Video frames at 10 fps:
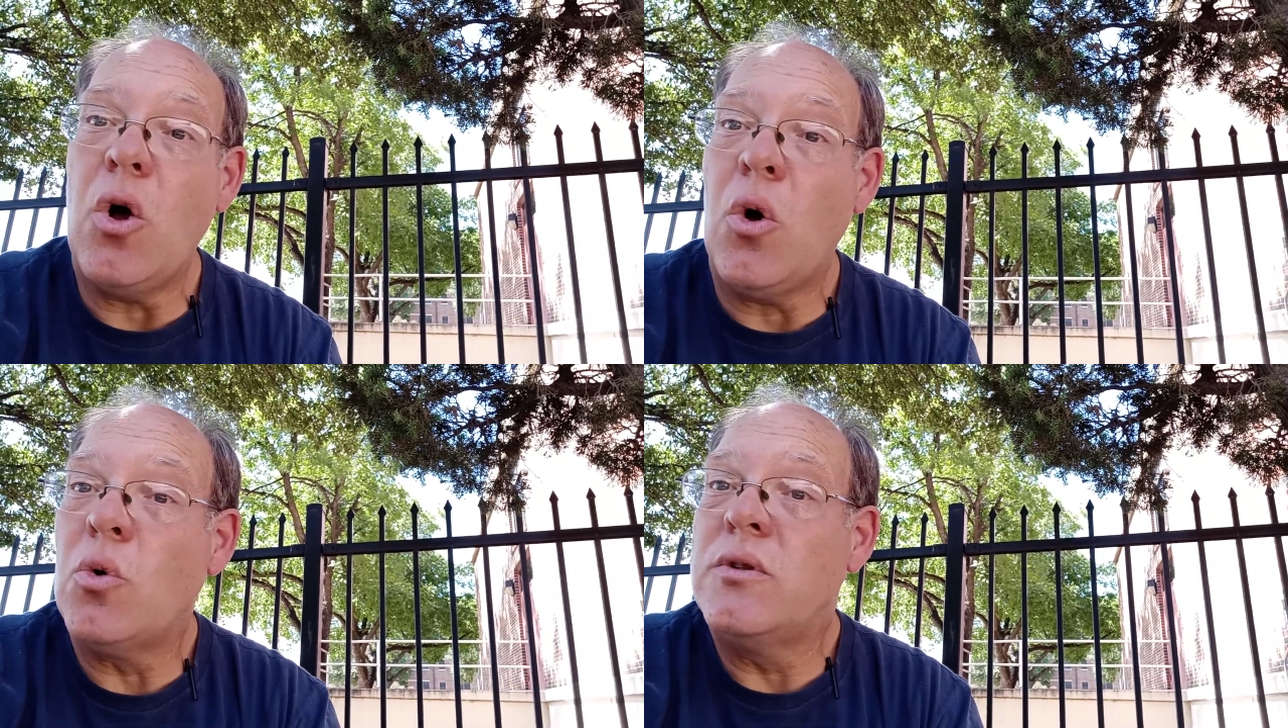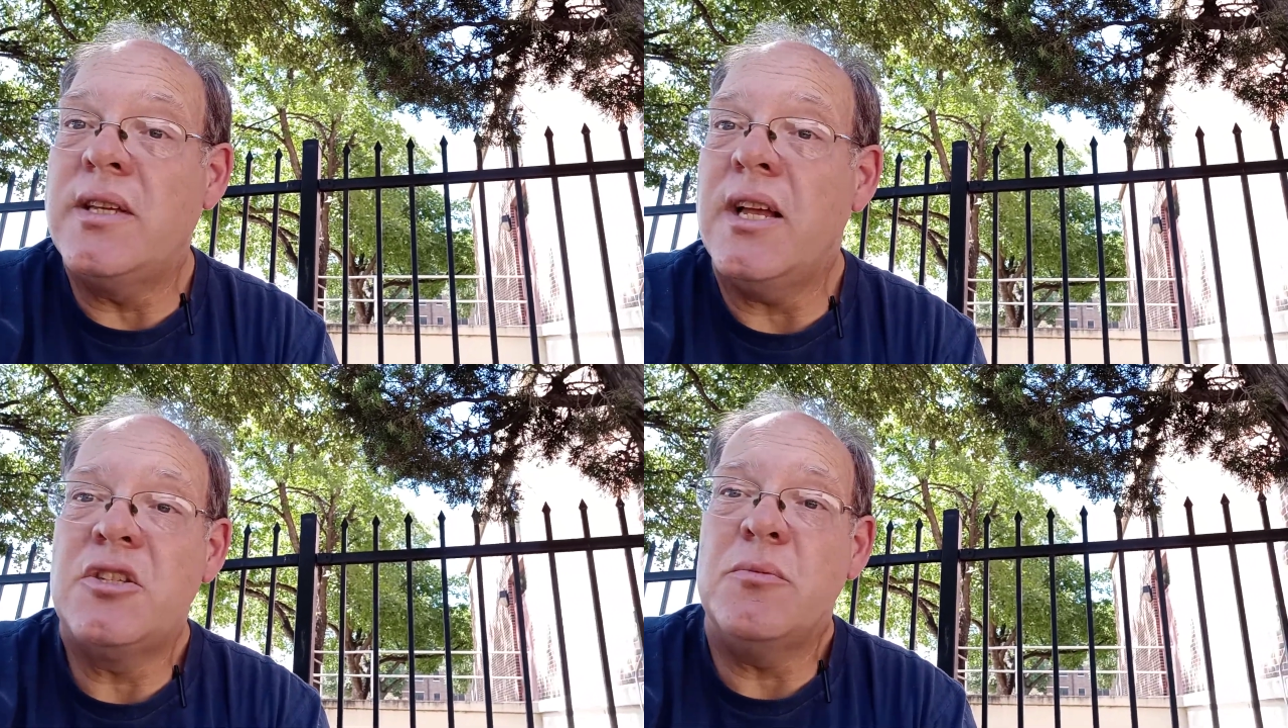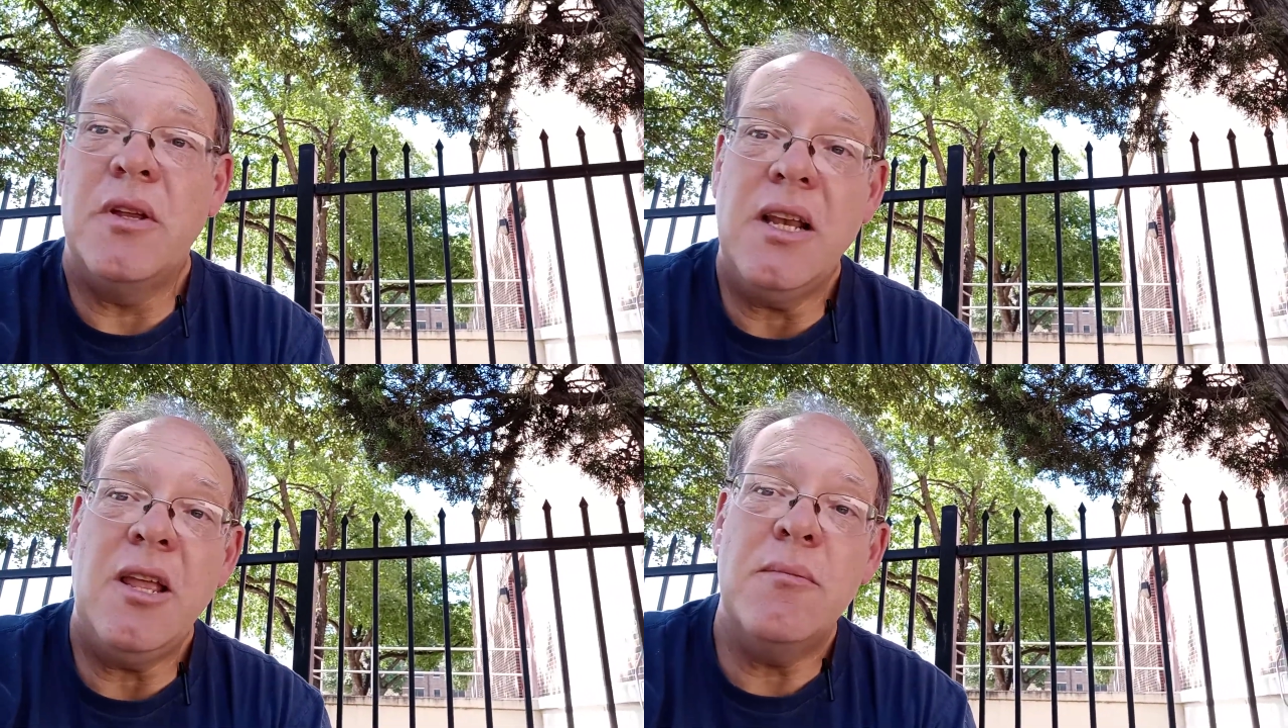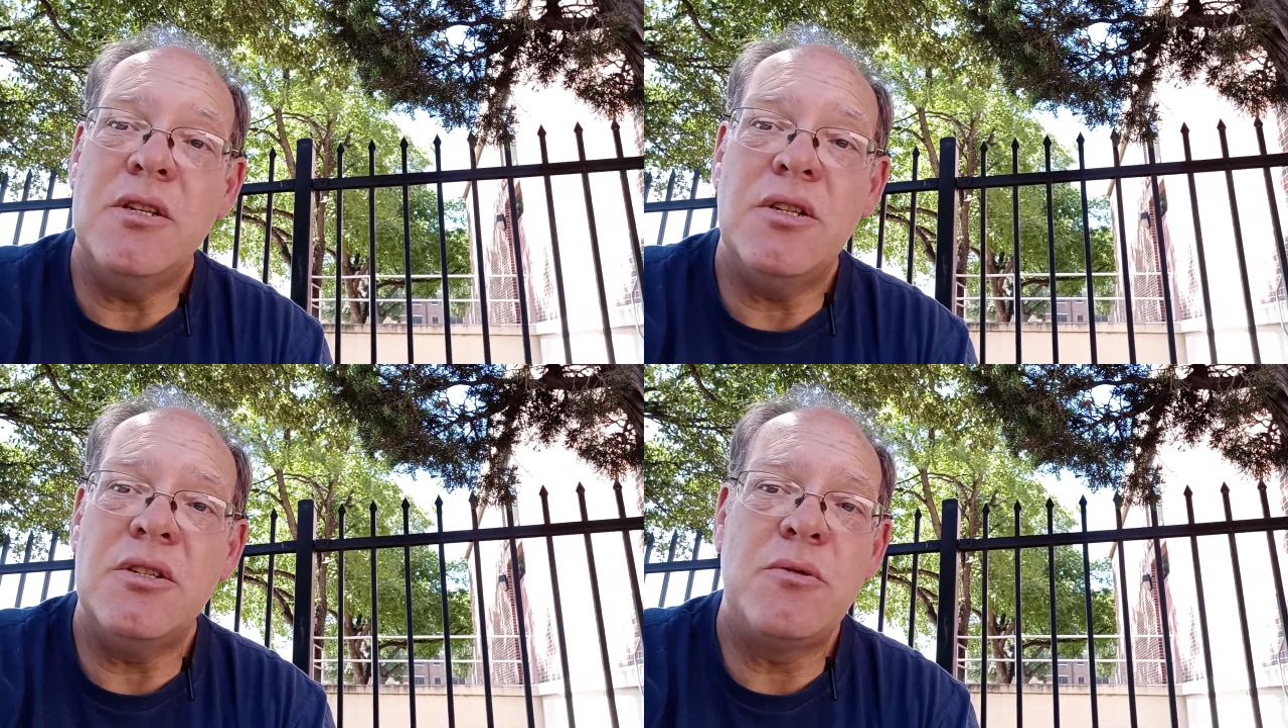Old Testament
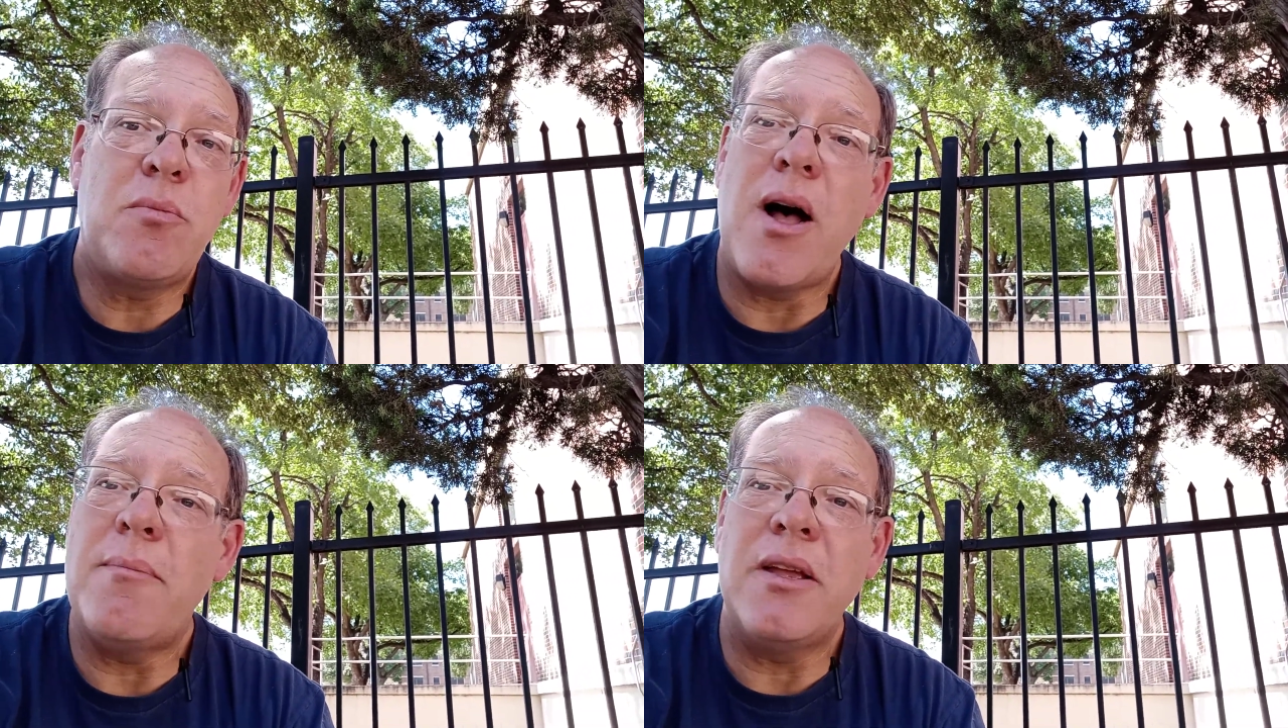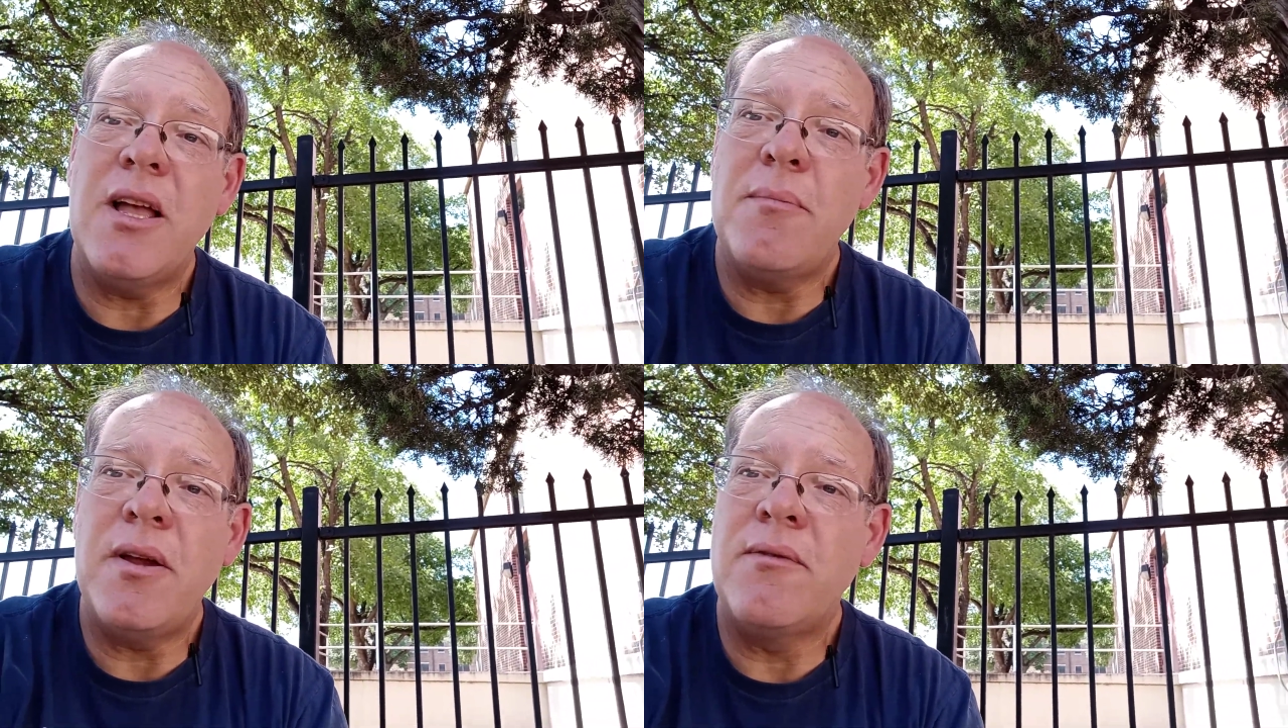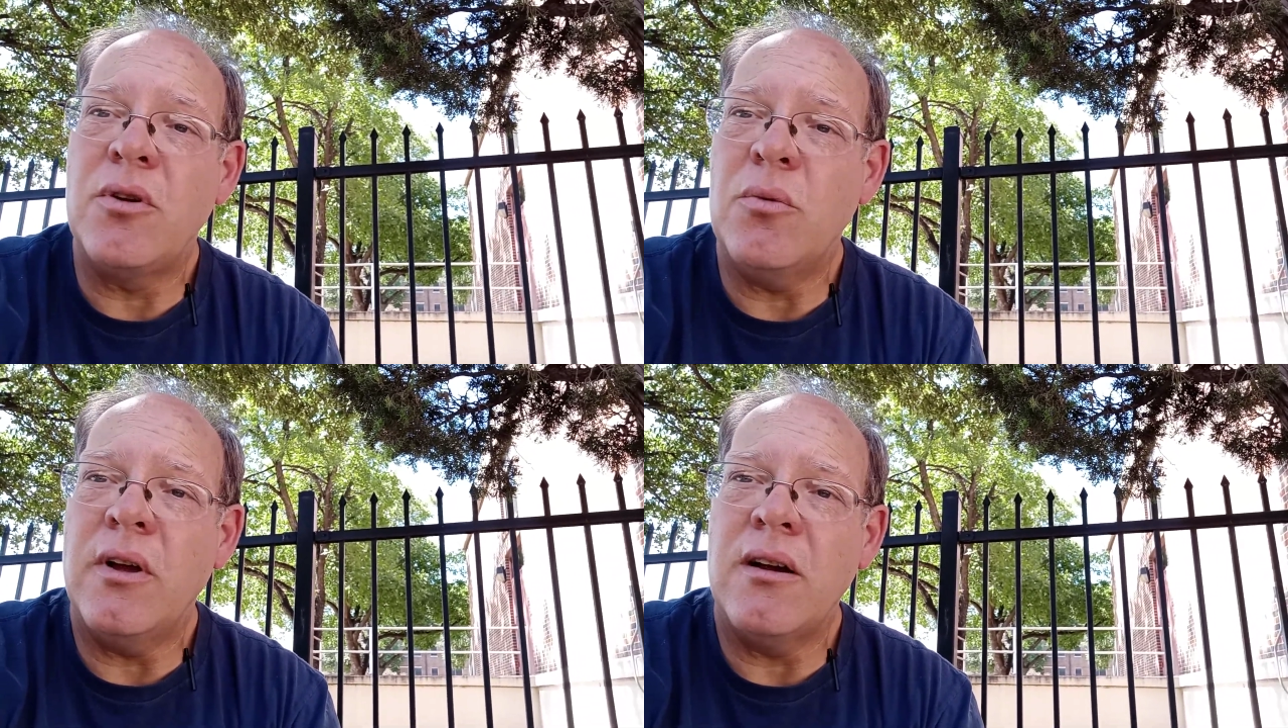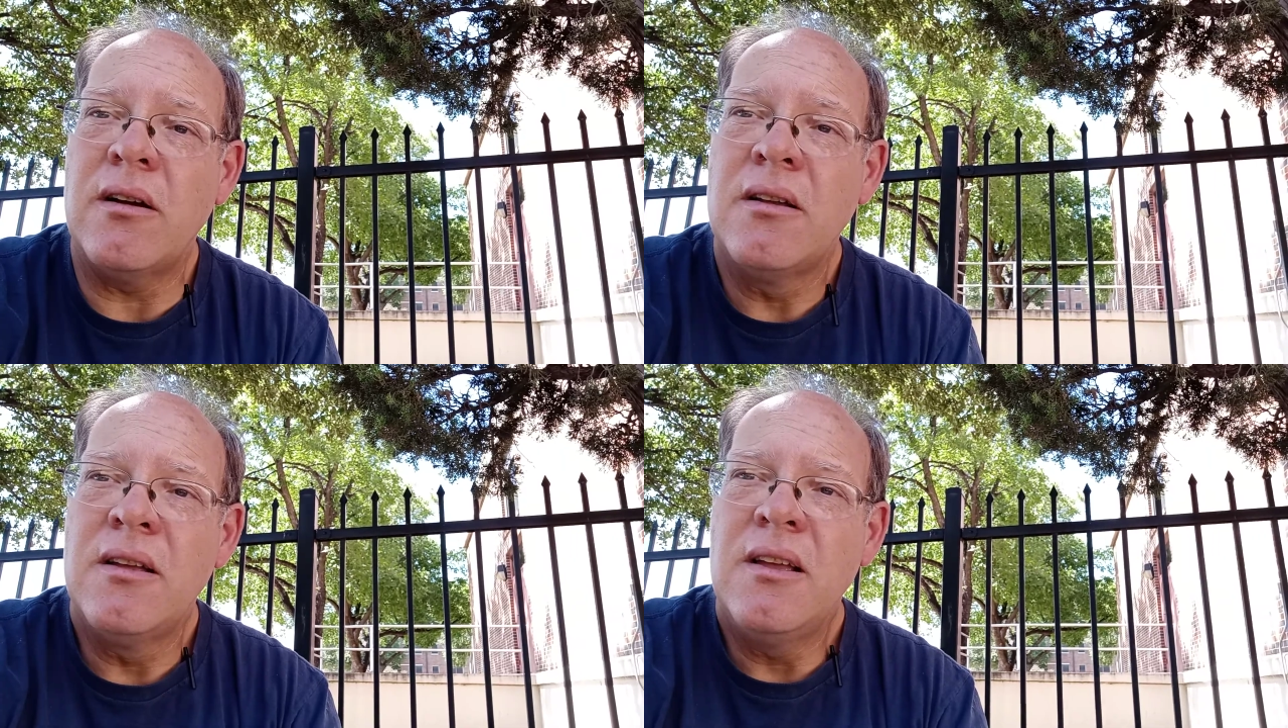images popping up everywhere,